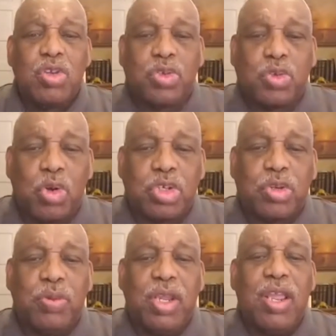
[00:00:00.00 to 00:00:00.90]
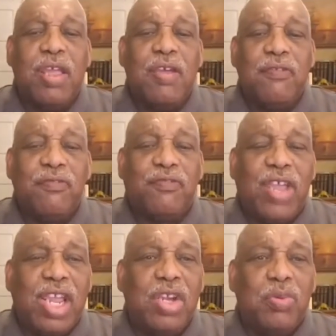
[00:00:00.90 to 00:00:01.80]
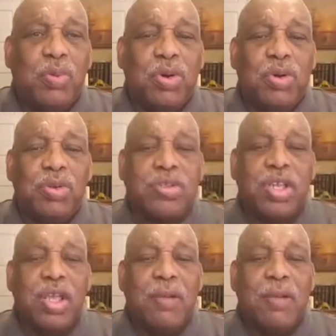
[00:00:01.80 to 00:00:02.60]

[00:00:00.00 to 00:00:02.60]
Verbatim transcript: sorcery, feigned words,